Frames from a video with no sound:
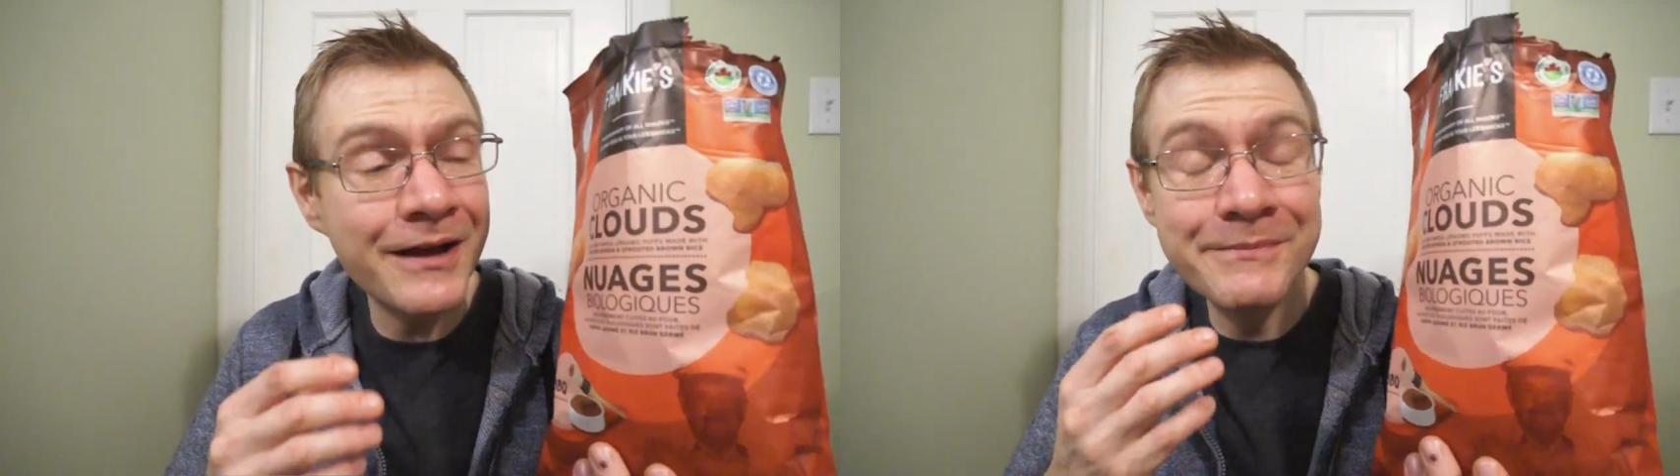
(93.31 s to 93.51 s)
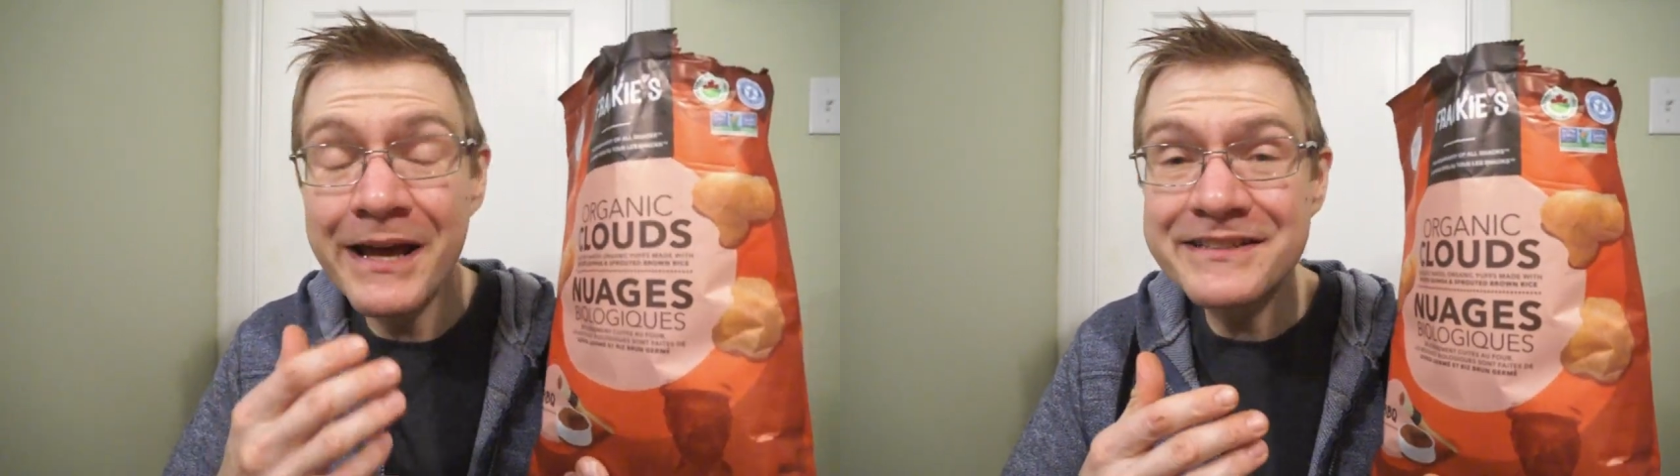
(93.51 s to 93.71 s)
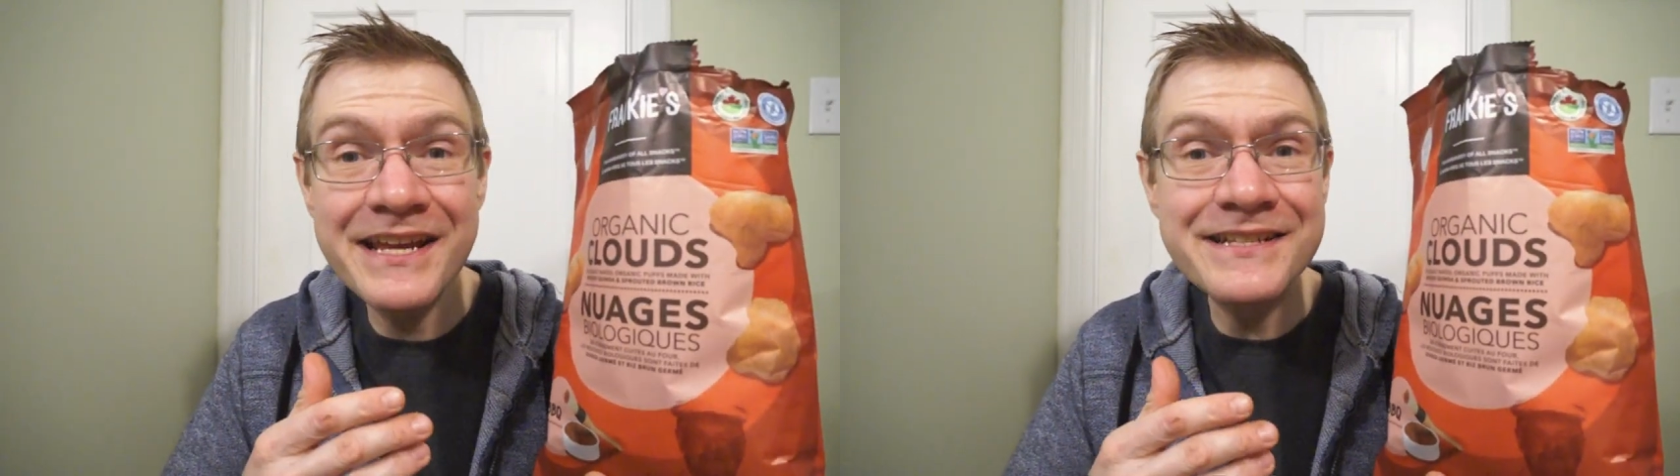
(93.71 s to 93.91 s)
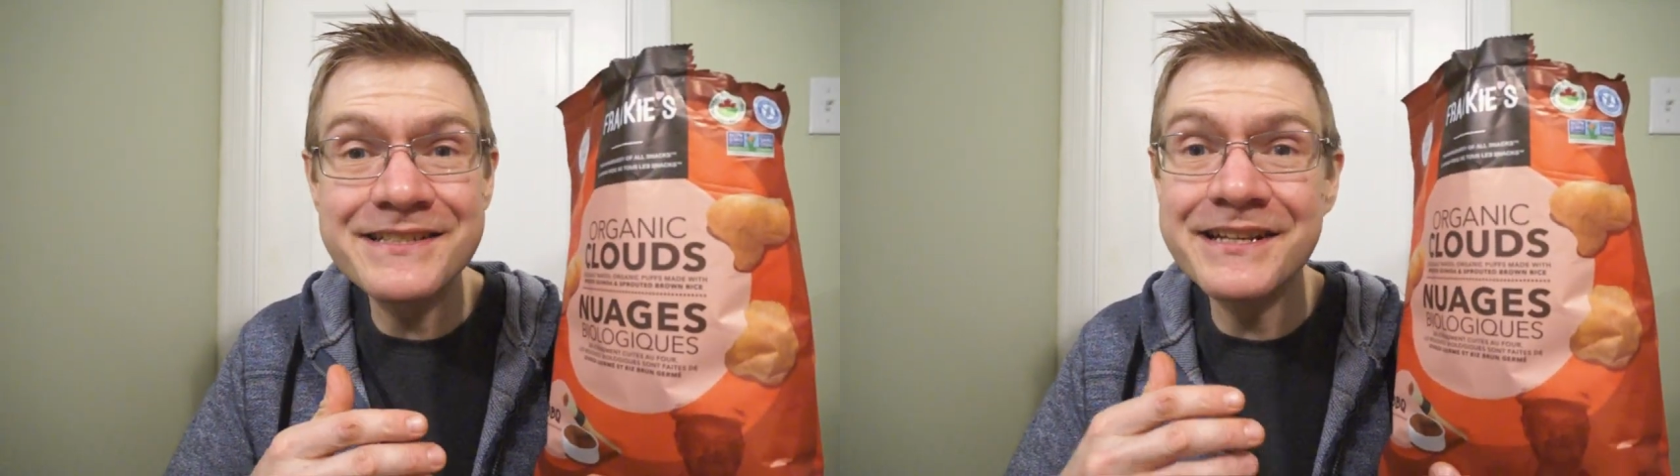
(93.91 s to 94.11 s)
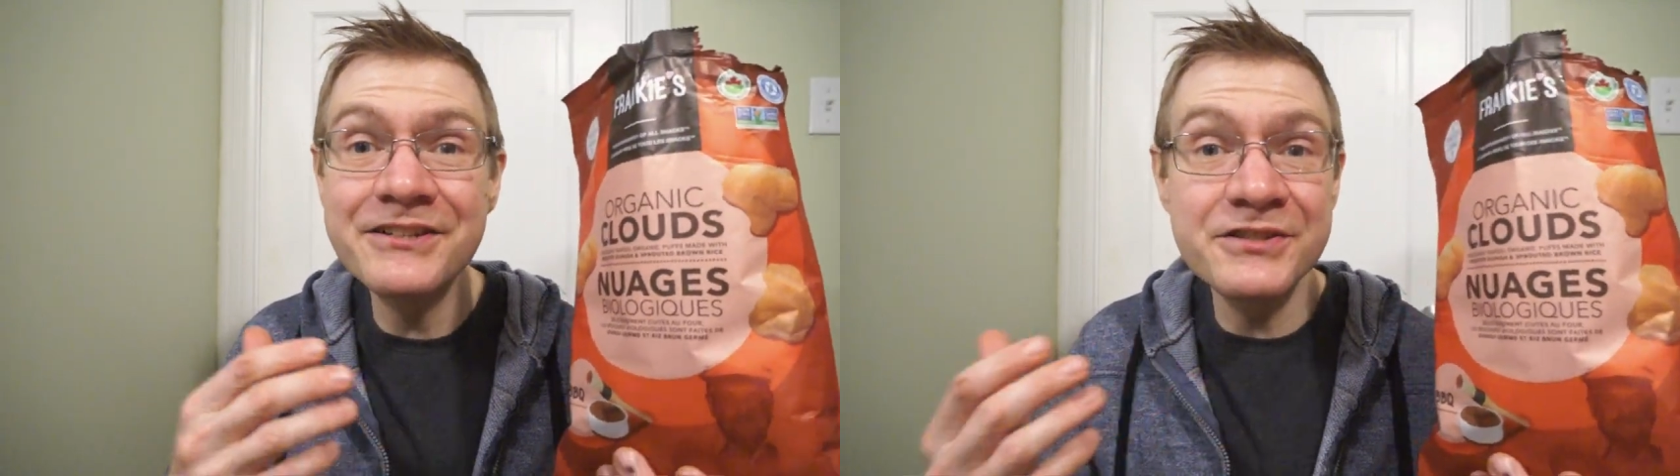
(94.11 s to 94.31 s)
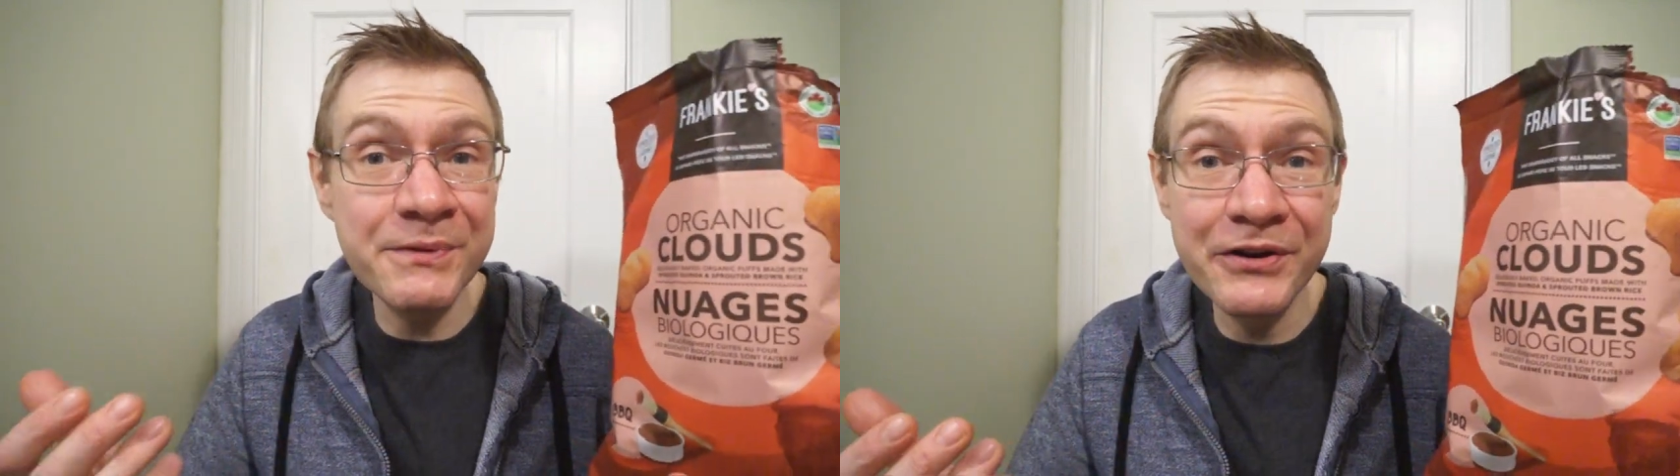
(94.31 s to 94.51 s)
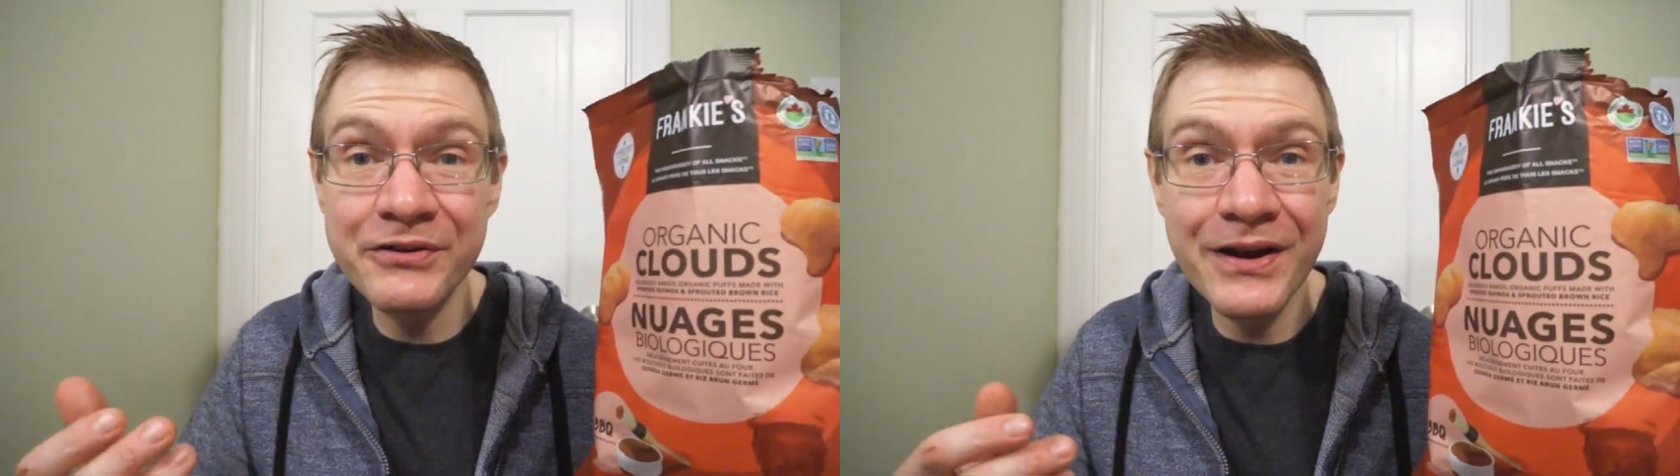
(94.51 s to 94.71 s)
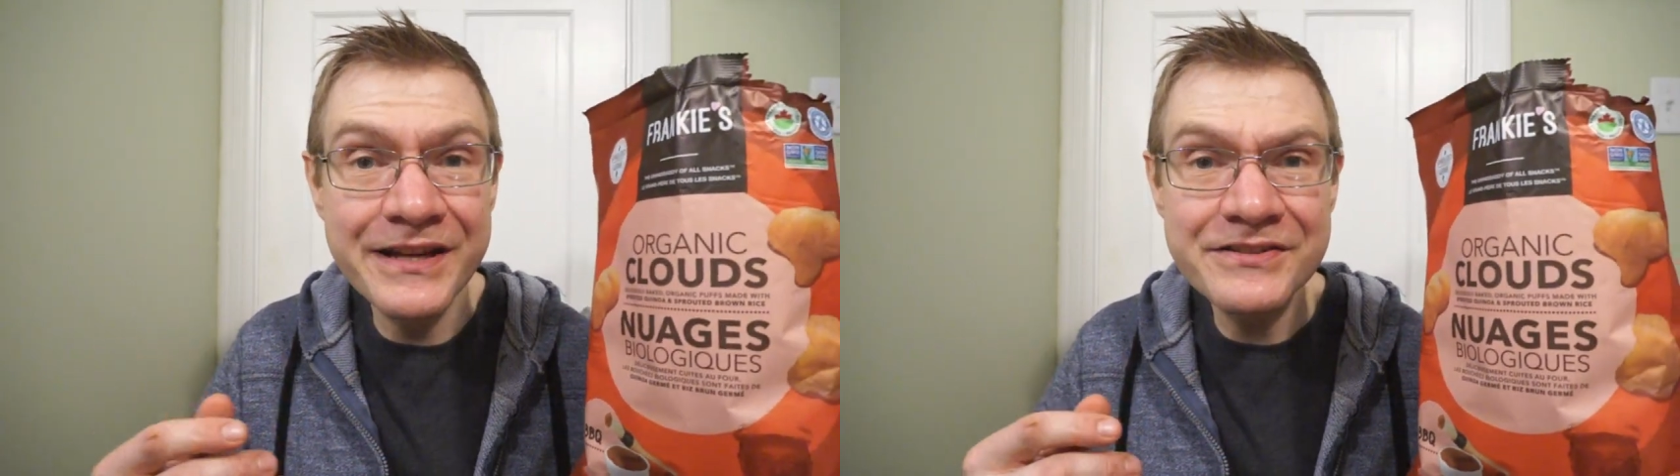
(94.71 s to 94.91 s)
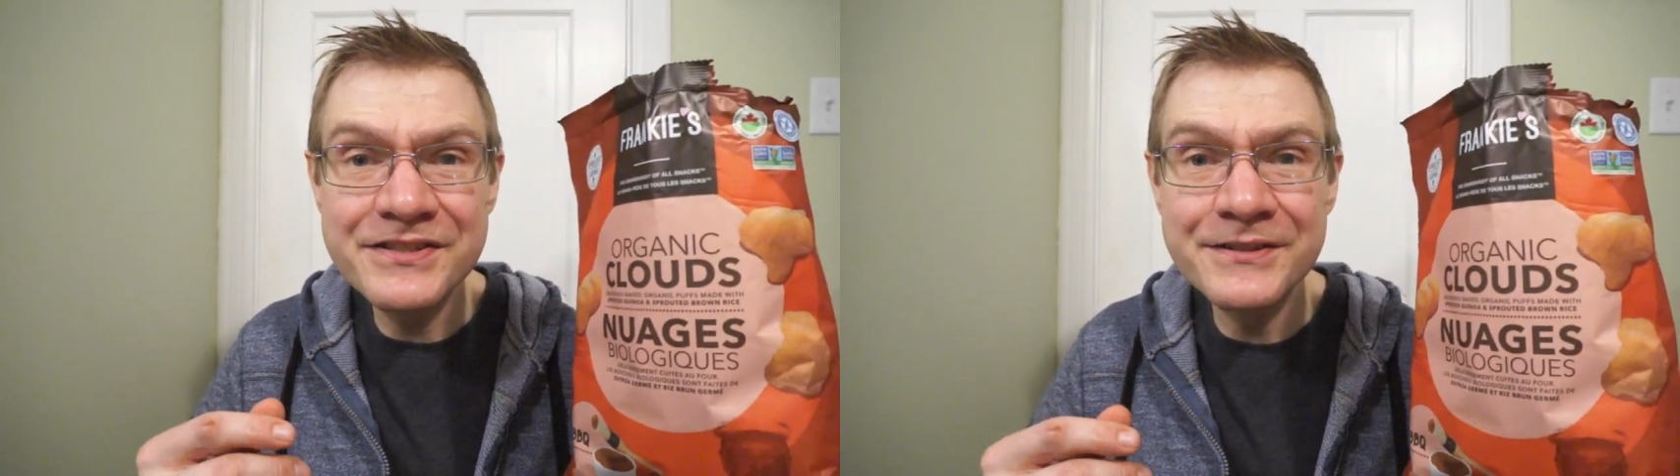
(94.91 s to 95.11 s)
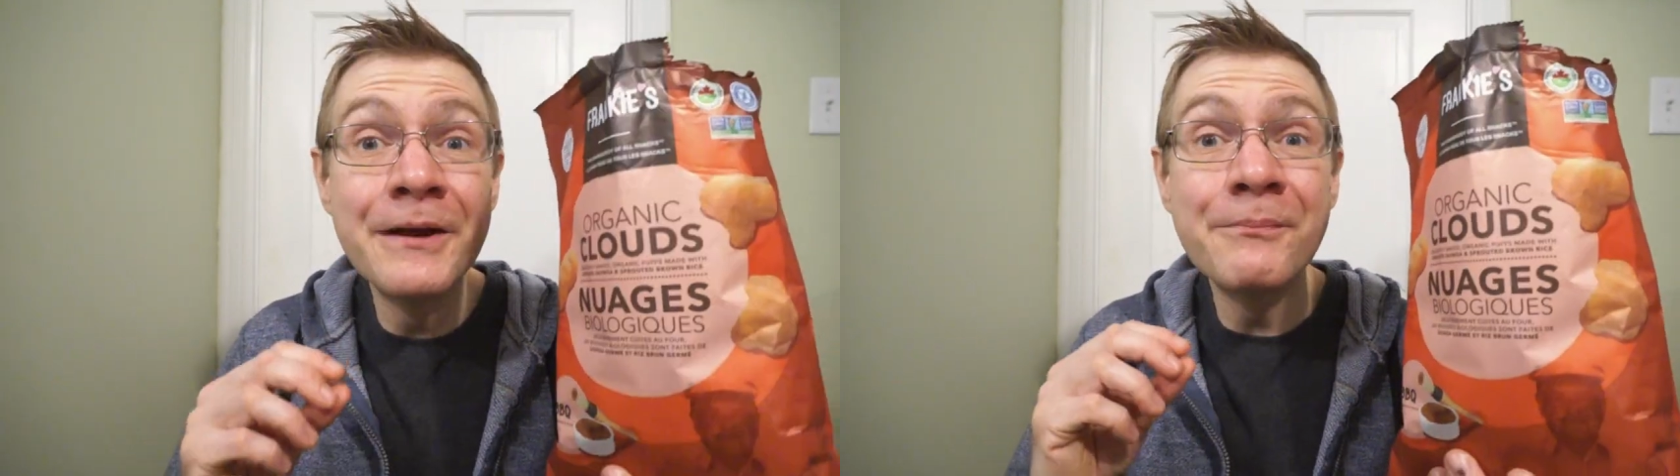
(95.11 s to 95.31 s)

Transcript: I'm not tasting the sprouted grains.